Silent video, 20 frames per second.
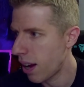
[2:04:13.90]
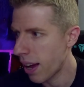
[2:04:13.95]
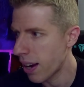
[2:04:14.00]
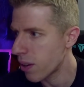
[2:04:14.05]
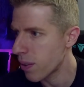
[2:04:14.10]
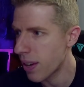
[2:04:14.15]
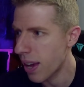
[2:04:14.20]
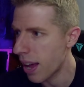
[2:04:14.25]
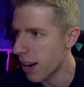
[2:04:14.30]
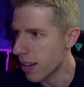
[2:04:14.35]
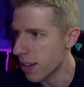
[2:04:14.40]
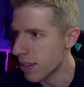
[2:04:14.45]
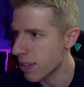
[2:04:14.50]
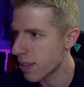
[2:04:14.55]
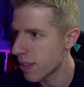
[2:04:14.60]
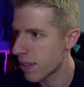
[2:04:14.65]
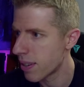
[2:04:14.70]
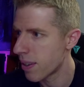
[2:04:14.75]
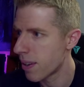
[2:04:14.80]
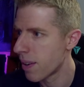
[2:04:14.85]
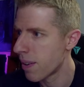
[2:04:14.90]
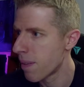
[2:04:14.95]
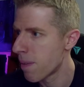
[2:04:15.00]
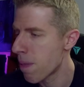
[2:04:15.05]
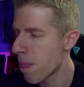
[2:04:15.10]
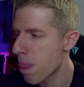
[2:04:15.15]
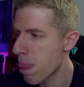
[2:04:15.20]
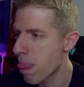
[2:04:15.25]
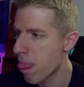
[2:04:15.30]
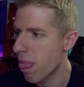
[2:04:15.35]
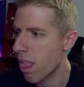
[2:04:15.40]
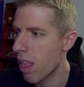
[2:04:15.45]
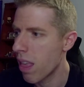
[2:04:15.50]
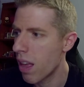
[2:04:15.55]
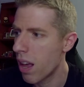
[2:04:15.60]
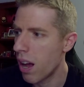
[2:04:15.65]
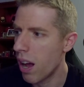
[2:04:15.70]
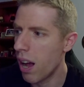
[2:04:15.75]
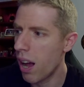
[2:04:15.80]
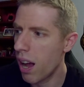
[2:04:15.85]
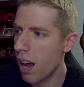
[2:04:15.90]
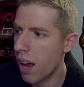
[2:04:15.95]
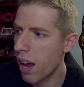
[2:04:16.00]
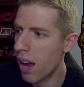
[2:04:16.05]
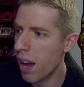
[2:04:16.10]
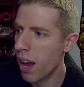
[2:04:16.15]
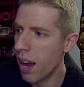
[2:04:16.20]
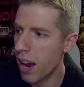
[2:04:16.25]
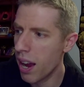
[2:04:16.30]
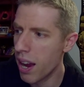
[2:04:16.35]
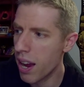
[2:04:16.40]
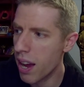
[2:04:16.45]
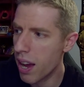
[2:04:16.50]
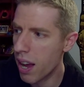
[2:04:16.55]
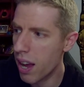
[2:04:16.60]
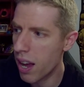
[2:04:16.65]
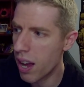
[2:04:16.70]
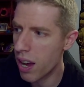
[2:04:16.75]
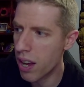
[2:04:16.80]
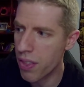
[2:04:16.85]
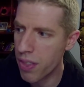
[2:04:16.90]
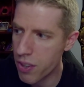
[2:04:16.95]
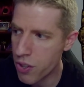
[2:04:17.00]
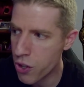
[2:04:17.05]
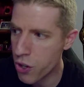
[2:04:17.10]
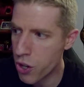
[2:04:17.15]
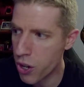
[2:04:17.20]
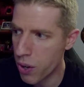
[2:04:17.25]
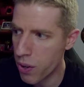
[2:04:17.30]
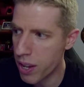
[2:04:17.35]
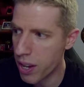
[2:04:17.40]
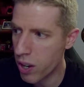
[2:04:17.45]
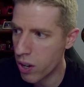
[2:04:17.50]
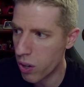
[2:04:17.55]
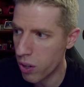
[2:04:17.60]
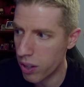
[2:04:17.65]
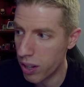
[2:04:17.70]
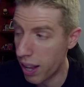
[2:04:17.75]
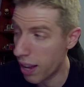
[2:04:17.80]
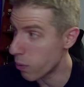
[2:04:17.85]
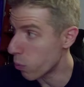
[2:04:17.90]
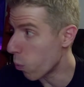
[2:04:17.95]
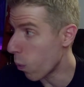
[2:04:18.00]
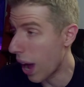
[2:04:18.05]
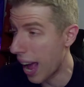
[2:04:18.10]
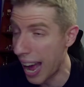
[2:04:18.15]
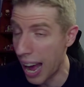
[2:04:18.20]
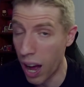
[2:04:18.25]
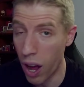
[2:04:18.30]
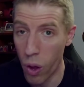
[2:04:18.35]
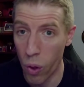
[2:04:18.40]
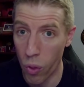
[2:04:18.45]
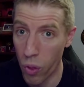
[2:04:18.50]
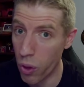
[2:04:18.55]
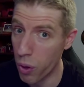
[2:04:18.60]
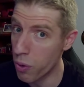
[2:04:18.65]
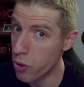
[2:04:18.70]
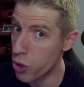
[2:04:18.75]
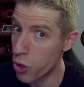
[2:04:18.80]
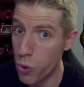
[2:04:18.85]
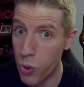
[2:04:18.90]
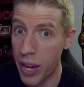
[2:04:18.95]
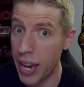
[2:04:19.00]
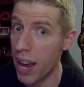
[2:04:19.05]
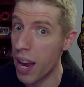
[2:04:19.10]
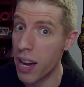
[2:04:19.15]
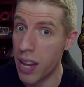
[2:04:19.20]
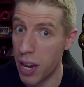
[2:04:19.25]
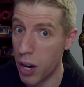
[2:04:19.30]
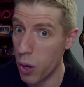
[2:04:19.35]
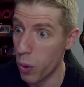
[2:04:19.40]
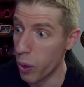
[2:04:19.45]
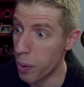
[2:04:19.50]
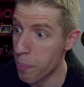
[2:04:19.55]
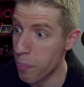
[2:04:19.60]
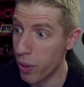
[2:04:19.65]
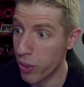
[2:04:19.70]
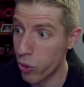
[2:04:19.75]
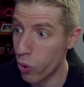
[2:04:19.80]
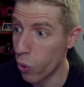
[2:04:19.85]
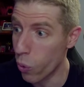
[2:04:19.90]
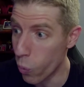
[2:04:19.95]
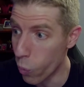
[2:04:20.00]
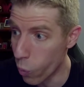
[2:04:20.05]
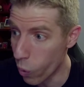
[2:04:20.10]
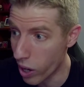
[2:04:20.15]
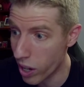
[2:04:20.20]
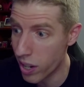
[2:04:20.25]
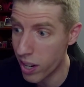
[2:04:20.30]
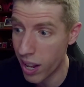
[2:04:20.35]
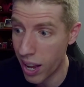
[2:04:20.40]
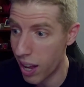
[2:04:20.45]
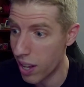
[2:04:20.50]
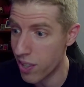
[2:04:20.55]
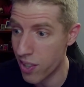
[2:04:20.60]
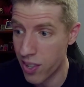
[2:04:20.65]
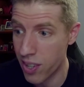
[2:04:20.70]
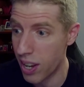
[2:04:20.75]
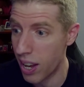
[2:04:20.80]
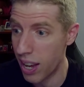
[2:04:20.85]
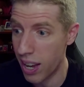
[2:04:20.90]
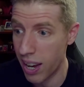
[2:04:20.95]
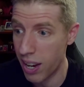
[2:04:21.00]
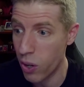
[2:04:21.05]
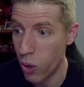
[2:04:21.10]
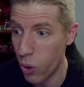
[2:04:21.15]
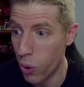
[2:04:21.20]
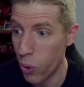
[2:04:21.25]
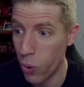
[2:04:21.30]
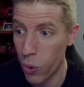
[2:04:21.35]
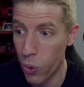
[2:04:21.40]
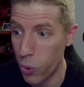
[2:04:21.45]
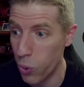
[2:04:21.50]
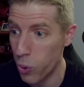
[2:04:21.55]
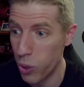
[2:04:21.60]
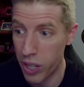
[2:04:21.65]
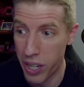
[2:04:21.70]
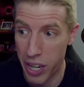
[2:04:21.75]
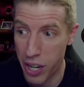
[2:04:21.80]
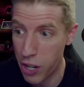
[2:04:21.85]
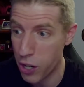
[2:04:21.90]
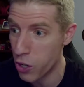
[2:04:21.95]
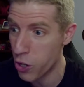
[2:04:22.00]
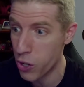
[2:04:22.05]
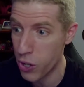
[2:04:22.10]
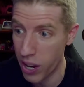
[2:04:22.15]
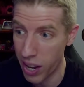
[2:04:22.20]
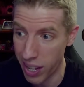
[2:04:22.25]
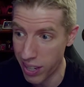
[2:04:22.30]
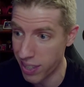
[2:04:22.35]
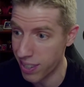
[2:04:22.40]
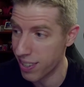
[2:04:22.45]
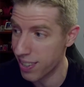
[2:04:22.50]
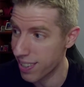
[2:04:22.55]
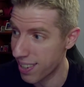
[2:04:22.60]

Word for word: I don't get it. Uh, hey, uh, this journey called life. Wow, you can't hear it, but the wind outside. Holy shit.